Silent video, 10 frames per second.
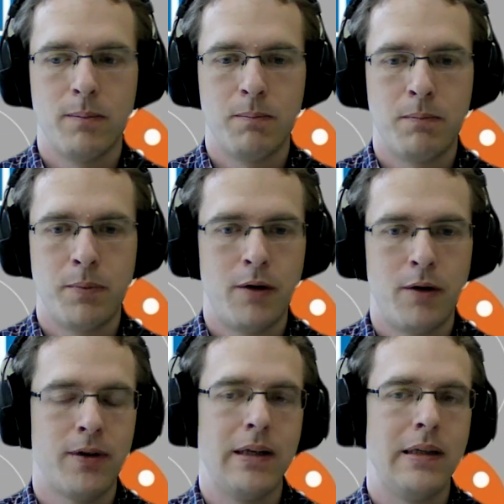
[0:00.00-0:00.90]

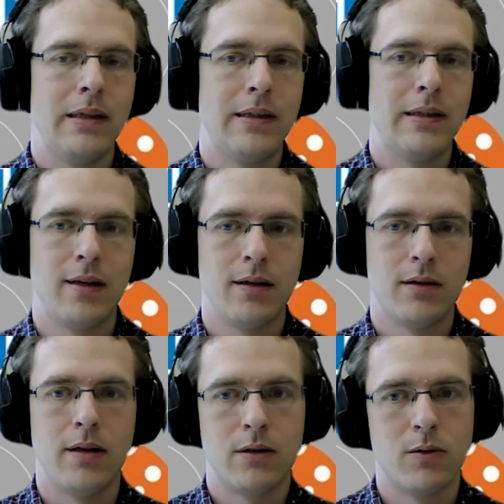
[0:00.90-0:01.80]
perfectly designed
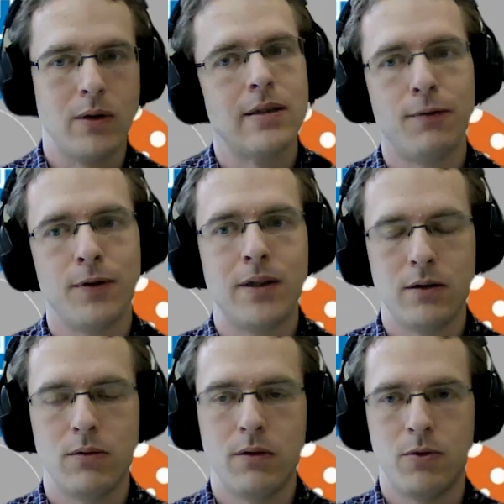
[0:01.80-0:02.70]
and to easily fit
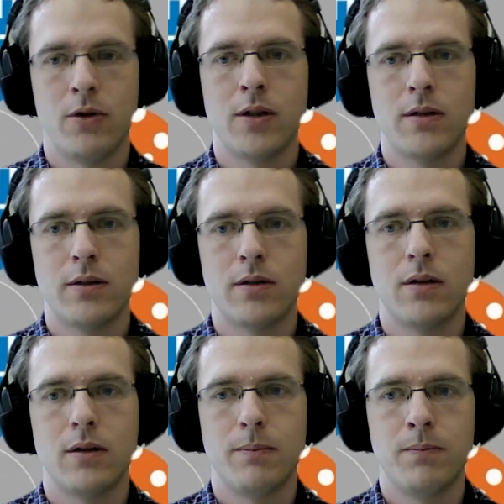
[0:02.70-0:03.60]
into the projects,
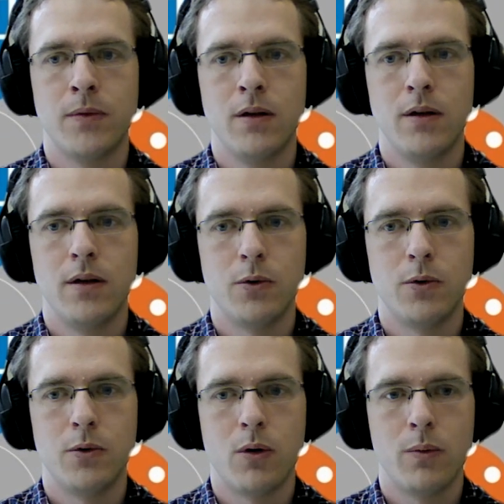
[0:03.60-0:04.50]
it
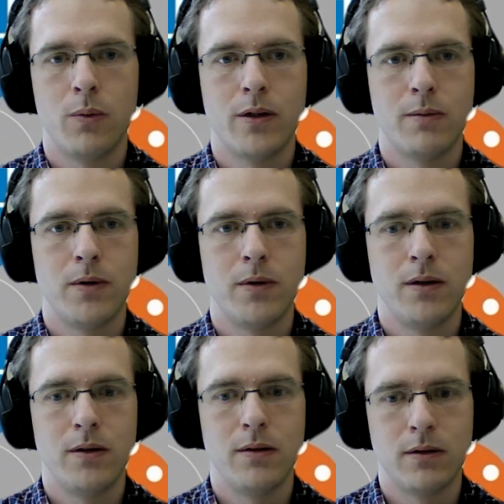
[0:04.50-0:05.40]
would always be
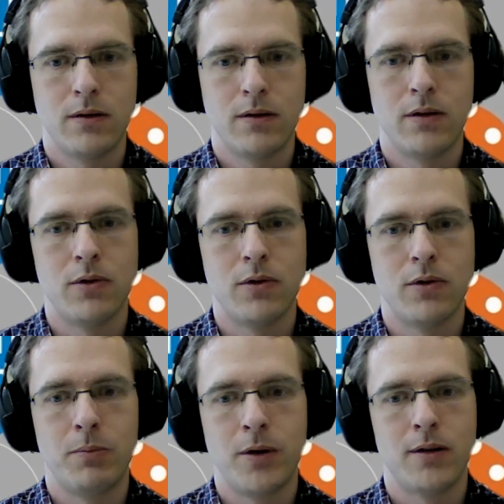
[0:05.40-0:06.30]
this
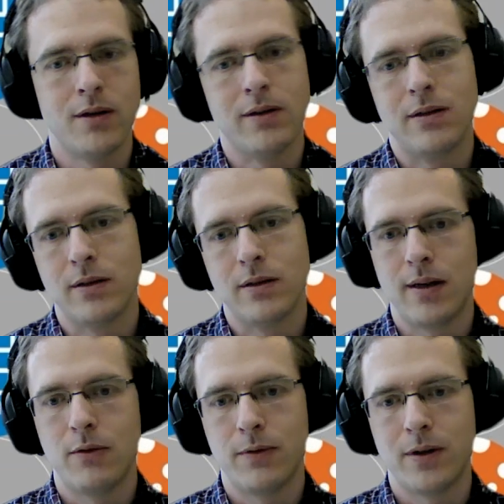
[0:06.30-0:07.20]
remote part that is
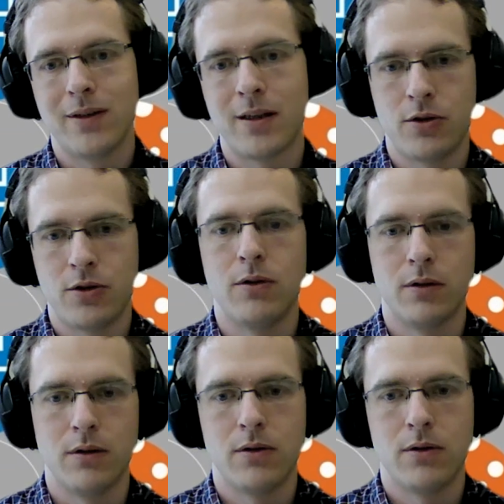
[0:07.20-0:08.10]
kind of attached to
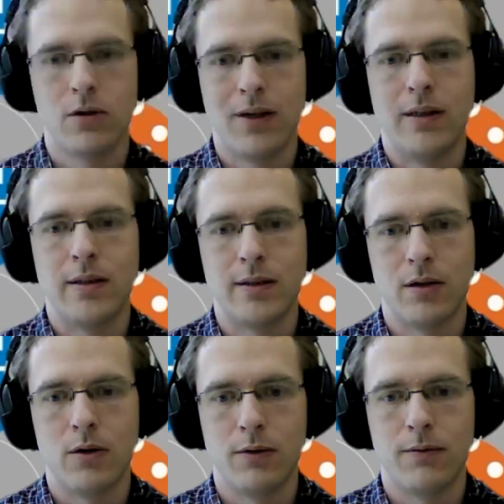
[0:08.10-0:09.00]
the software instead
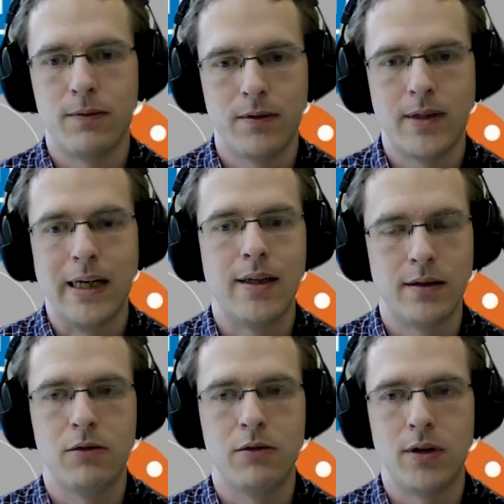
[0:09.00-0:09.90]
of tightly
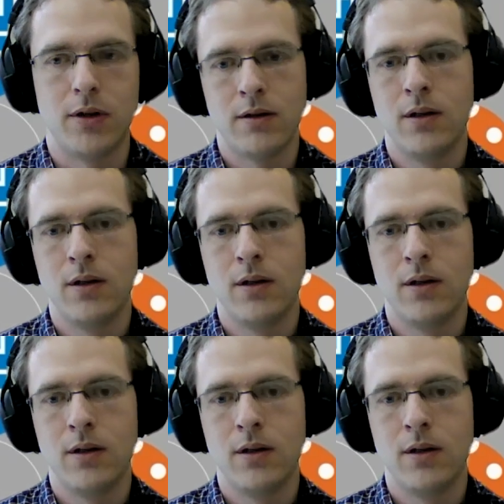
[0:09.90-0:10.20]
integrated.